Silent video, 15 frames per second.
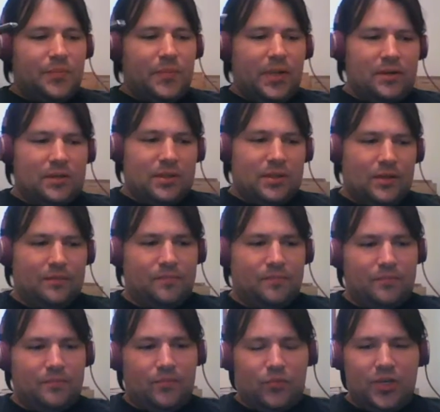there's a
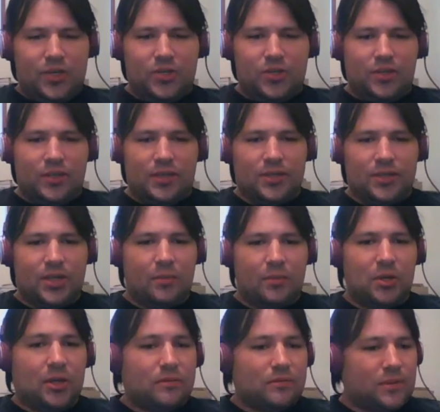regional
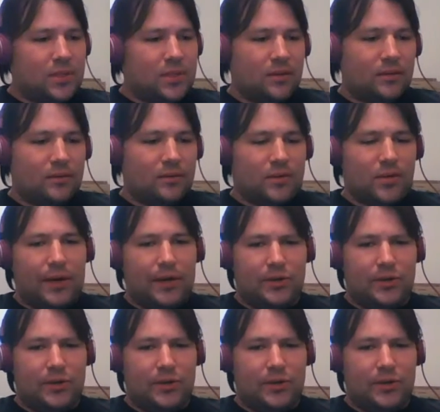hegemony, so there